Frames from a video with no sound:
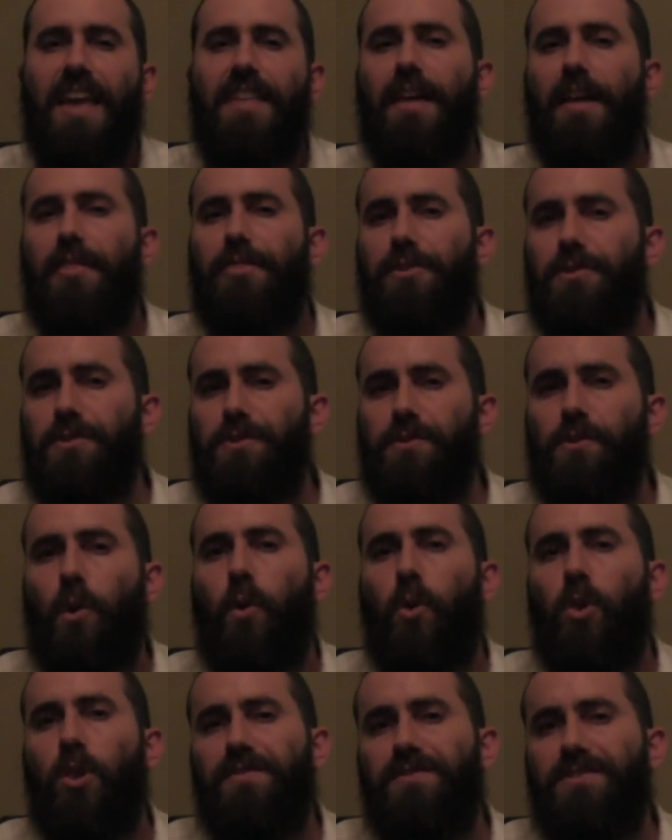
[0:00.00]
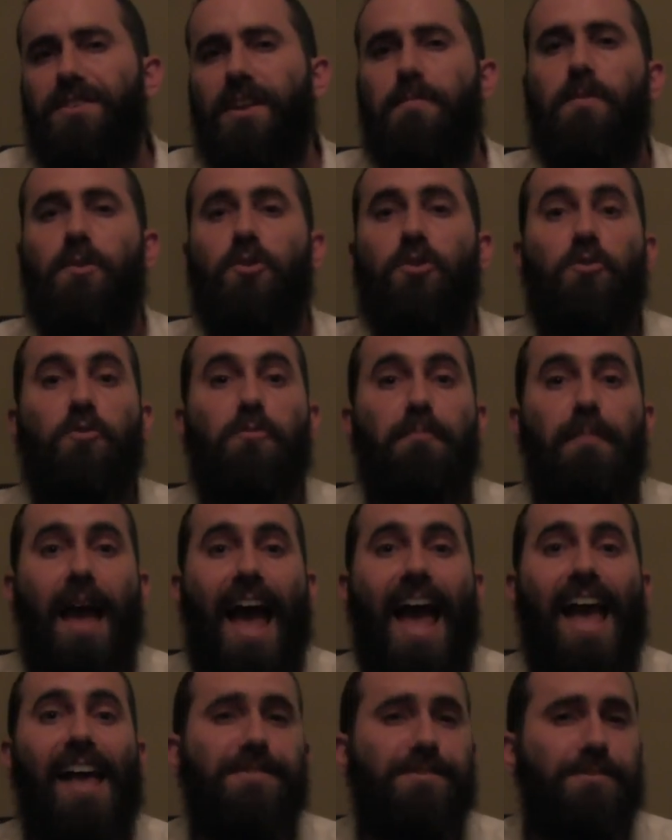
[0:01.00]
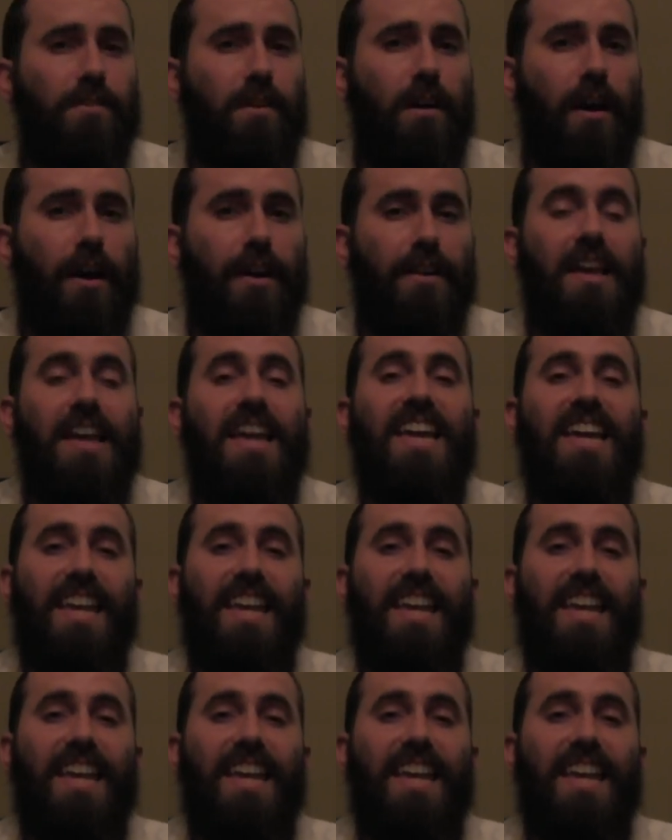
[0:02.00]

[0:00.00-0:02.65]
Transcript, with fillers: that the soul of someone who passed on